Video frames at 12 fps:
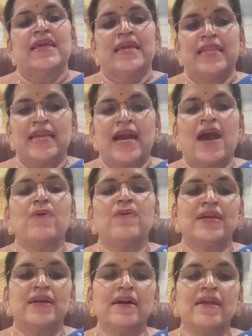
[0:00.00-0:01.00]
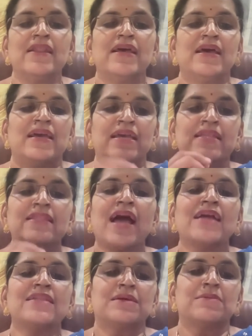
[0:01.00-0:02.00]
Anyhow, here in
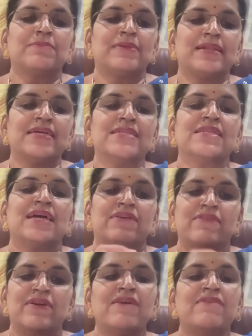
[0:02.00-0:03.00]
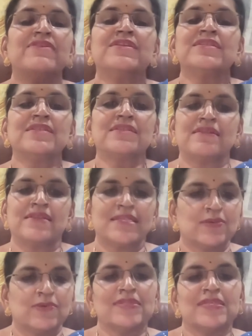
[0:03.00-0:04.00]
our template, we have written the
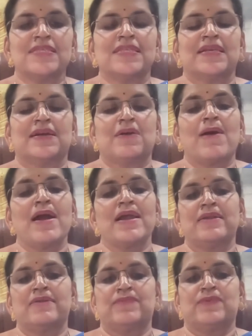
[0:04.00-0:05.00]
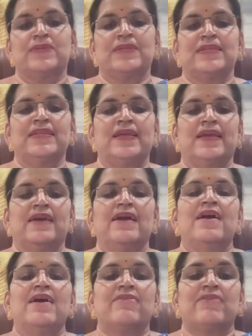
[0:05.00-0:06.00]
resources required for the day
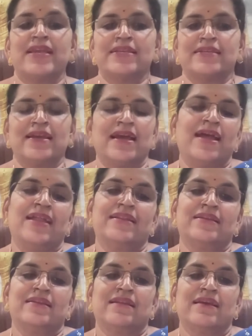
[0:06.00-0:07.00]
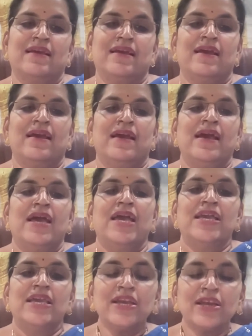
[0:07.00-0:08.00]
right ahead.
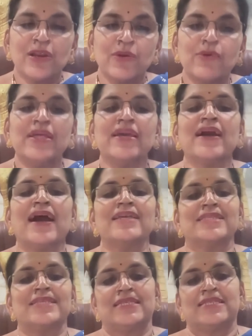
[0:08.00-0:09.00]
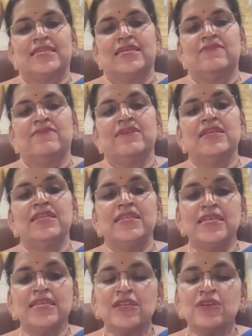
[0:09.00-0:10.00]
Including ICT, we
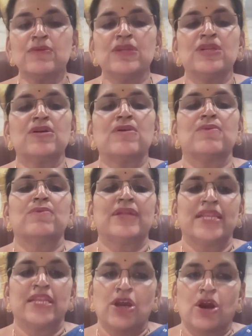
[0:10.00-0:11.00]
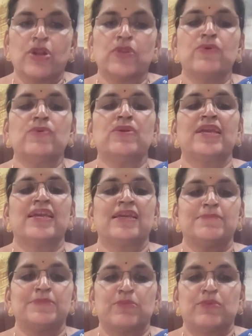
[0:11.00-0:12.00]
need to include any audio
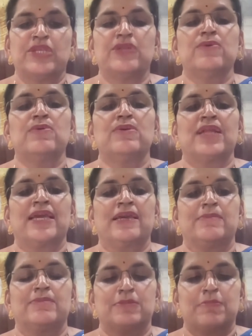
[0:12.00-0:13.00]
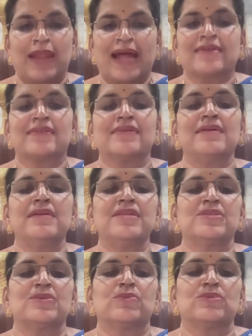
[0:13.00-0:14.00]
tapes, video tapes, practical
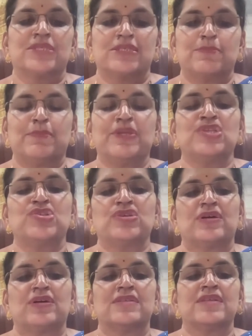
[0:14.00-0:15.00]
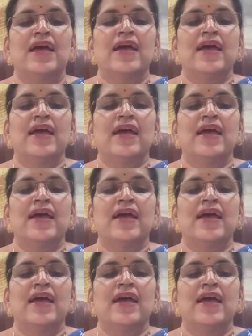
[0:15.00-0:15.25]
resources, pictures,